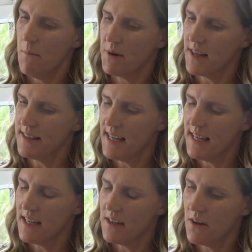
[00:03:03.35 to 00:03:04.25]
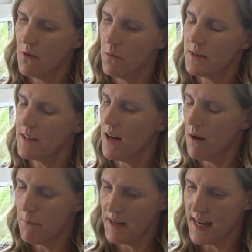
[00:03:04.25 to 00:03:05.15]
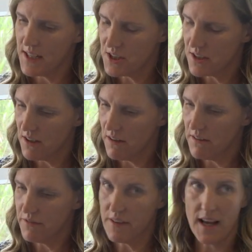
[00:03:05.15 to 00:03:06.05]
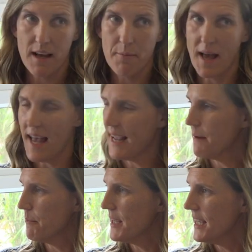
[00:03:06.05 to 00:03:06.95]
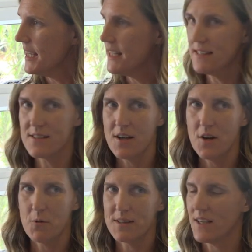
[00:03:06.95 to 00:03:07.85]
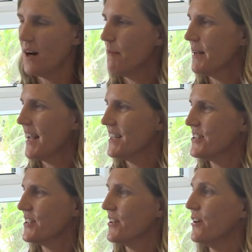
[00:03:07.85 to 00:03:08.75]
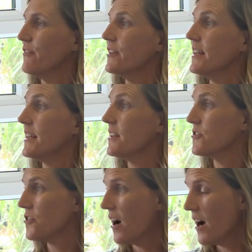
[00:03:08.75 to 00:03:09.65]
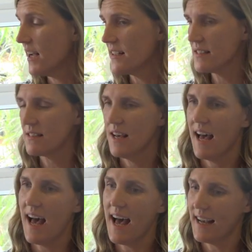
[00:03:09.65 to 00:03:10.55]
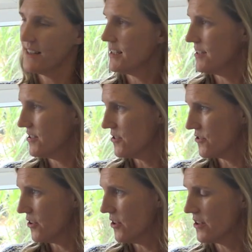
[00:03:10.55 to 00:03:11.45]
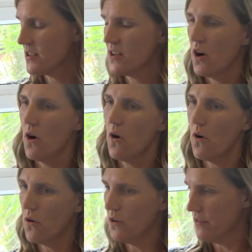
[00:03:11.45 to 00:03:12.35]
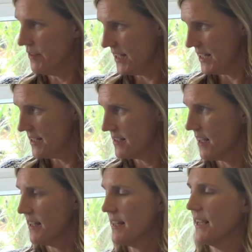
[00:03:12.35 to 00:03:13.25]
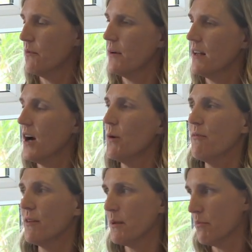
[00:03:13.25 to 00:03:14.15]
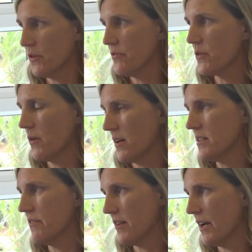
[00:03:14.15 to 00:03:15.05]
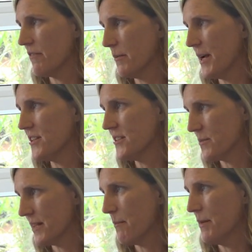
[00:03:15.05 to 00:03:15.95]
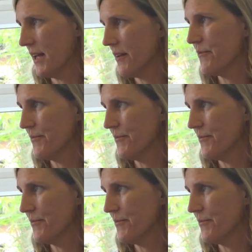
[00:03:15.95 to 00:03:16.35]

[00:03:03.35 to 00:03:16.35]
But I think, you know, with the combination of ANPs, with the combination of clinical trials, access to drugs, all of these, I think, will hopefully improve the quality of life of our patients with MPN.